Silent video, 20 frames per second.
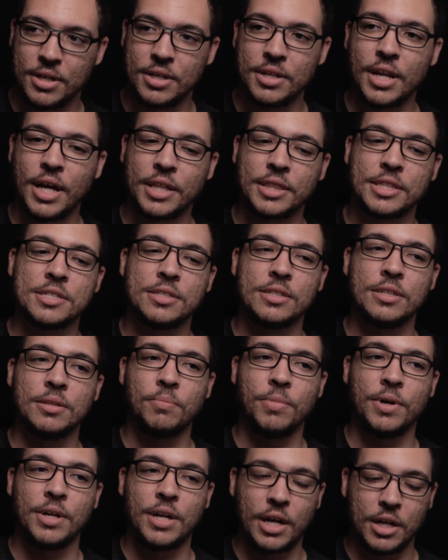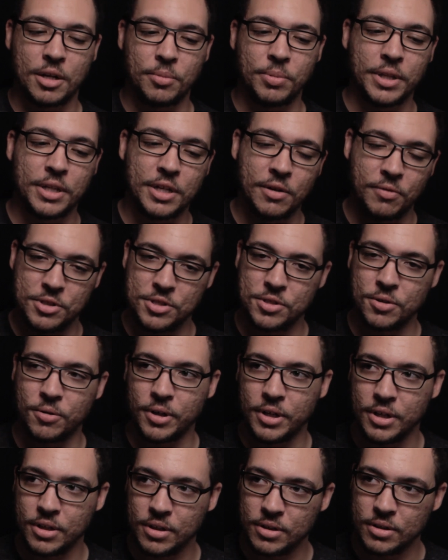But not a completely different
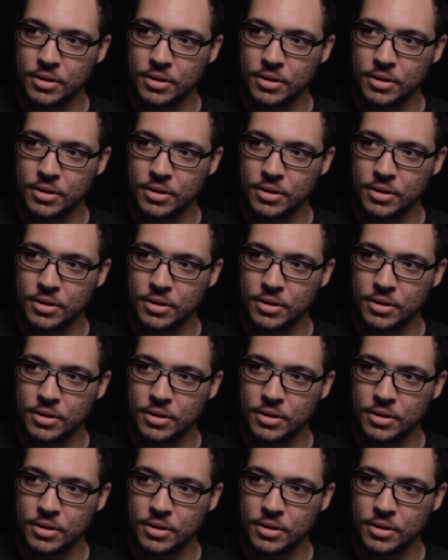story.